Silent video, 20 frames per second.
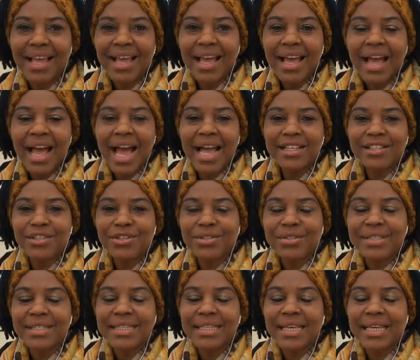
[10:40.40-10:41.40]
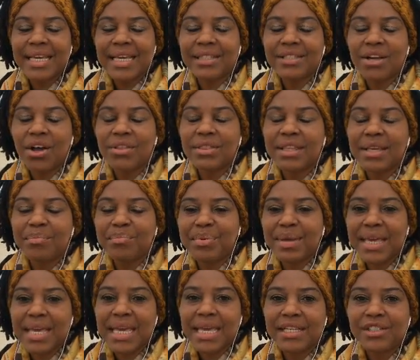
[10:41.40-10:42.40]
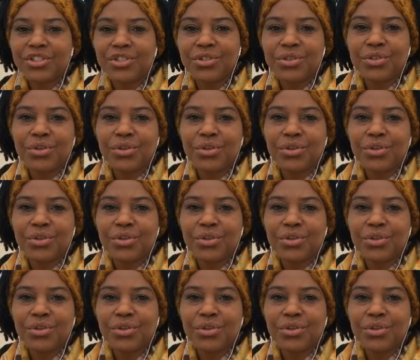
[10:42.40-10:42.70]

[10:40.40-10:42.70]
As you sit on the beach,